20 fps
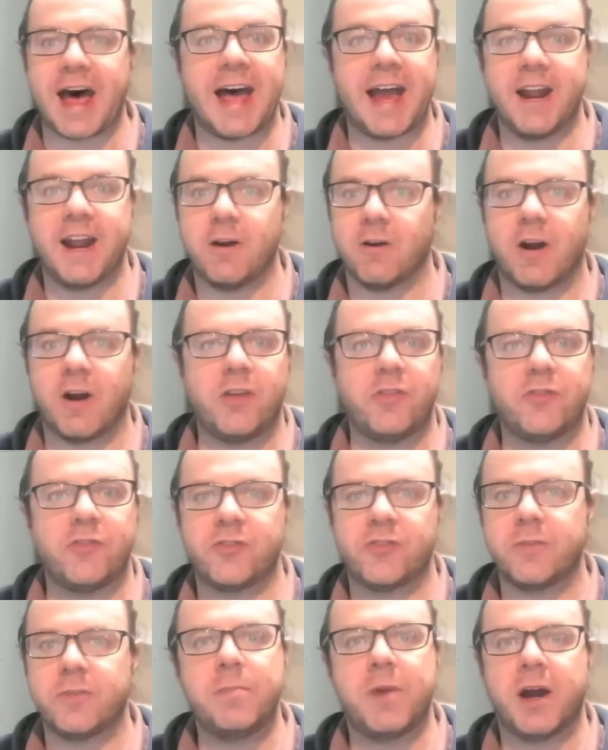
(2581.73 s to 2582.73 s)
higher
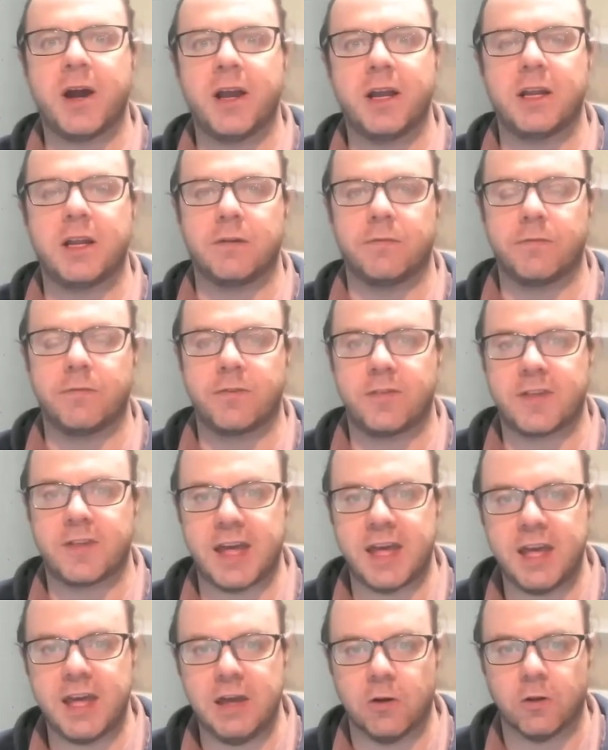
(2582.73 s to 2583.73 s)
on some kind of
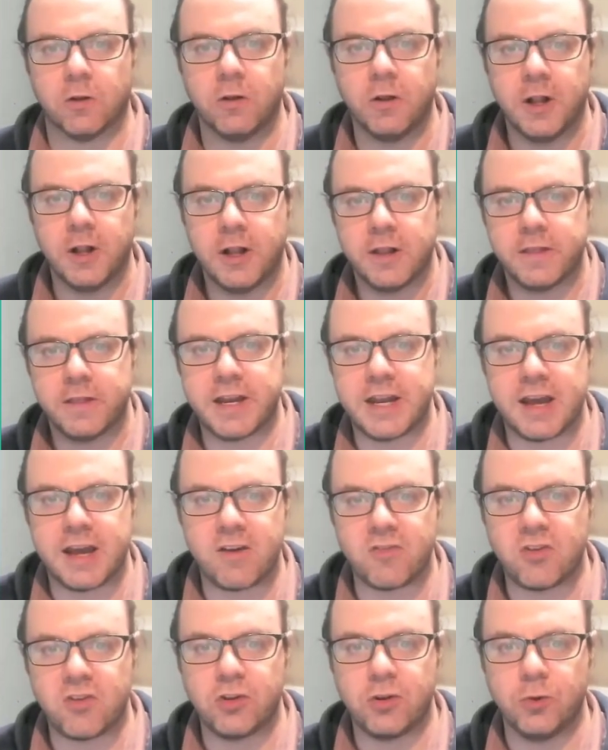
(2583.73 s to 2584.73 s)
scale that
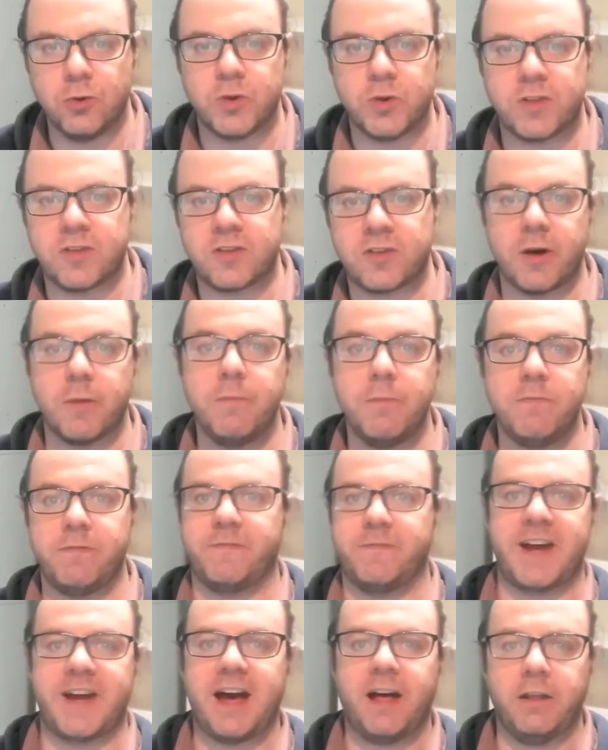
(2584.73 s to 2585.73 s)
has to do with
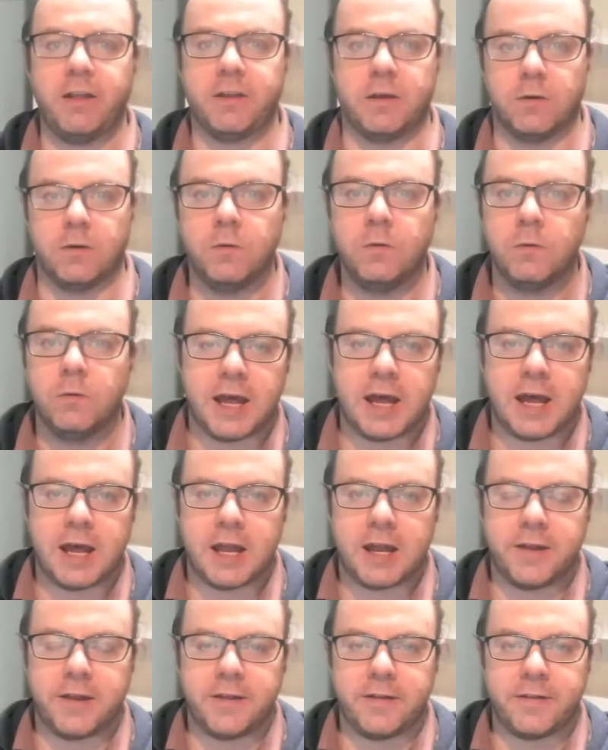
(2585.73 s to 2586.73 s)
some value,
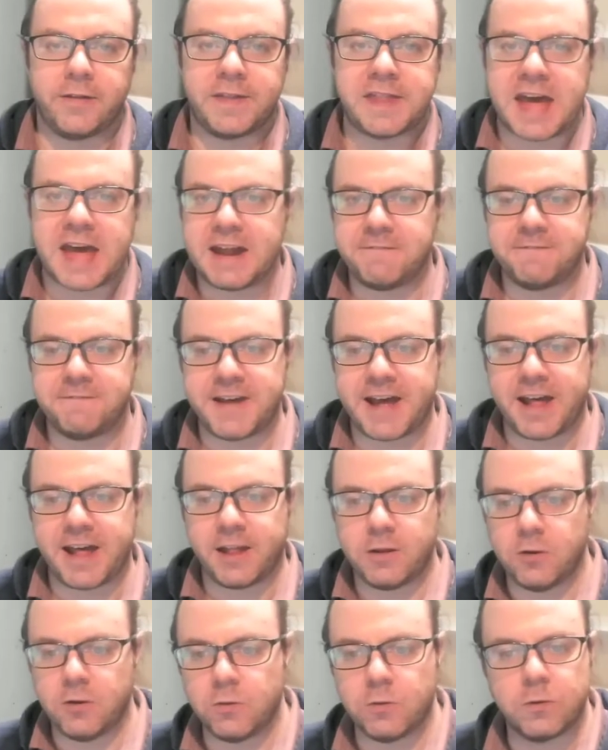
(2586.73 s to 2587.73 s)
and that
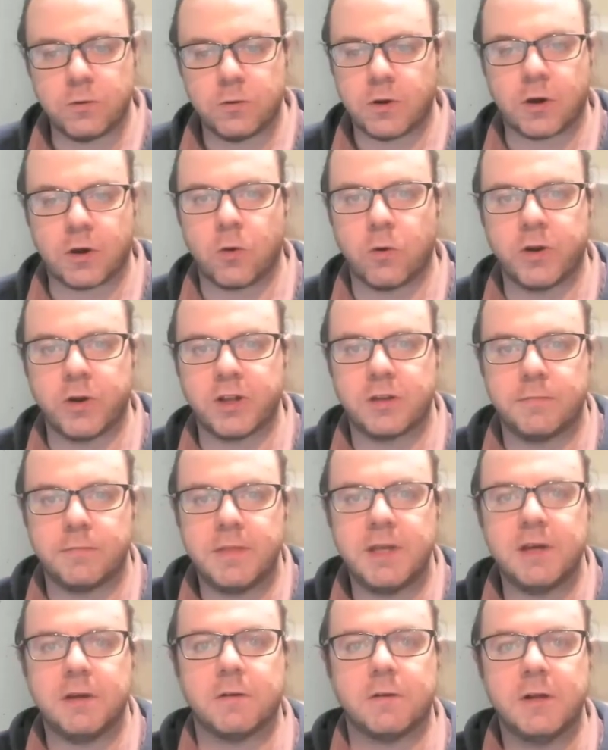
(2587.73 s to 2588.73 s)
value, according
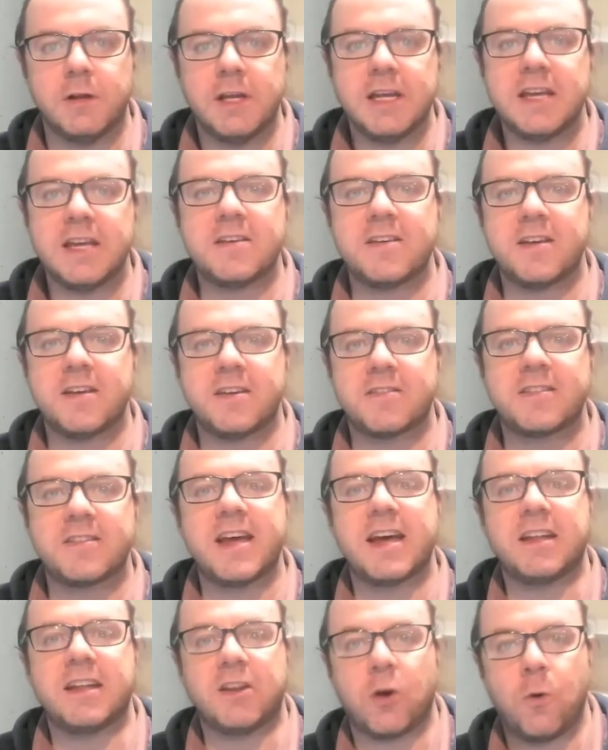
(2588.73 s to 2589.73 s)
to Mill,
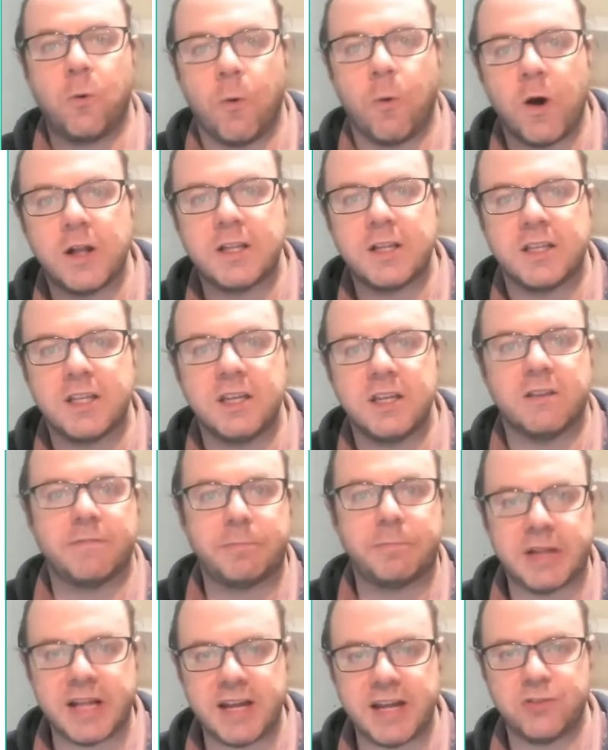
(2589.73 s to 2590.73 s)
is not quantity
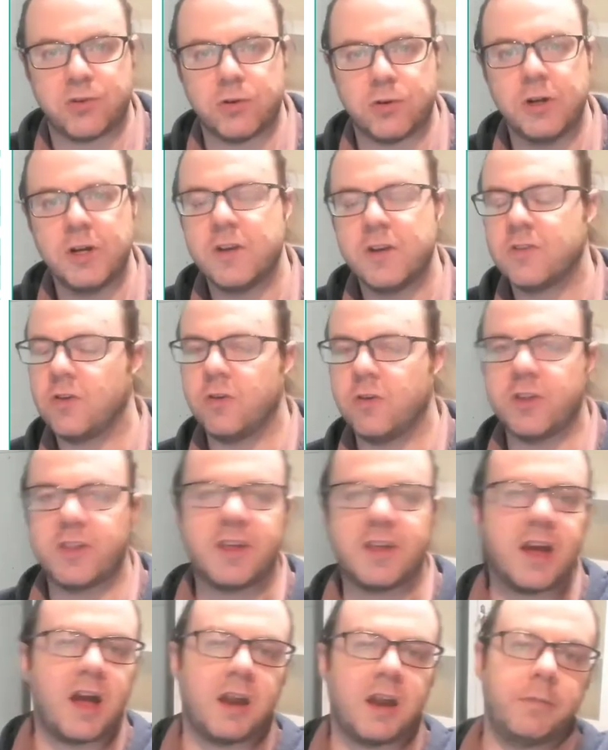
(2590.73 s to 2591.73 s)
of pleasure, so
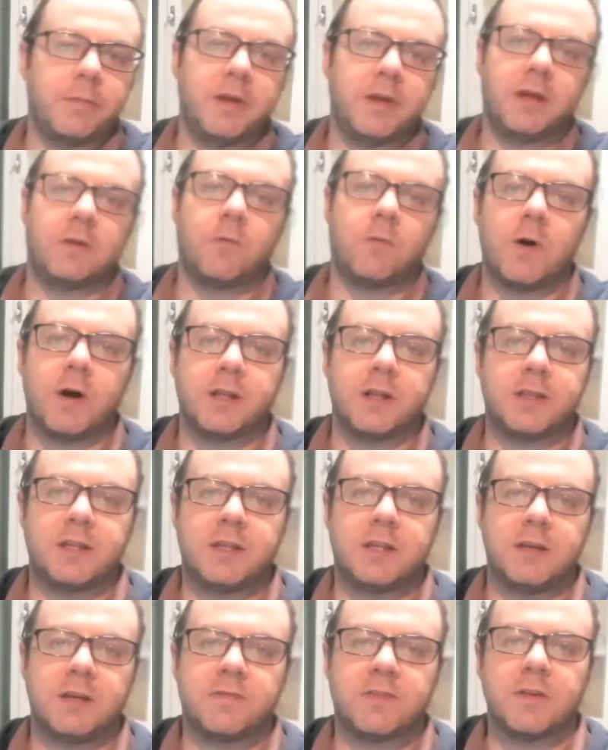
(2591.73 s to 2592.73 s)
it's got to be
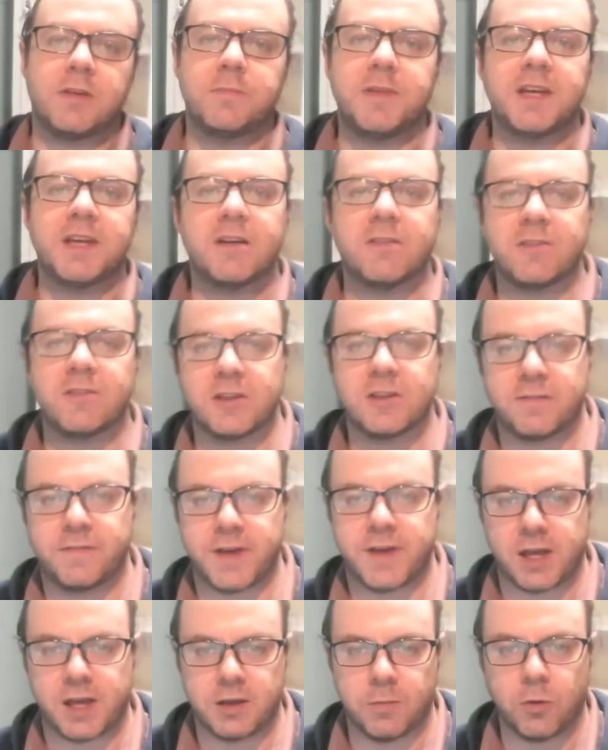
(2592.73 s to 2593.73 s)
quantity of something else
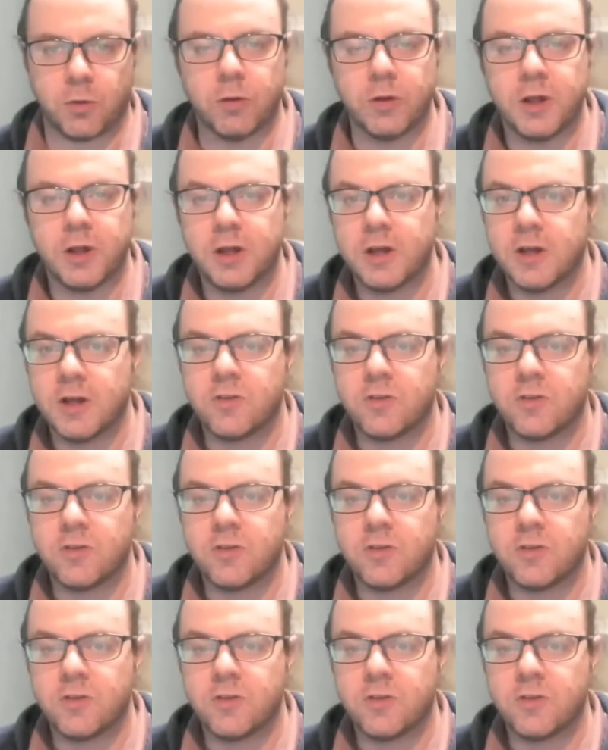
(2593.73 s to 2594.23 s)
that's valuable.